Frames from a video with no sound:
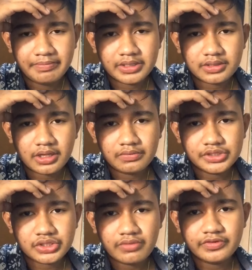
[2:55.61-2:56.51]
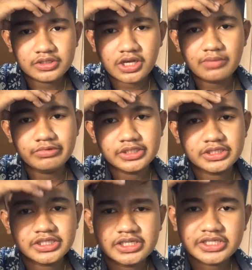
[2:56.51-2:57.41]
but I was overcome with
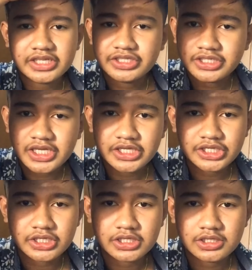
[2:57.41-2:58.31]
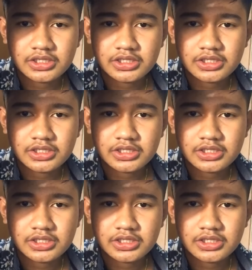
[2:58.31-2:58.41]
intense hesitation.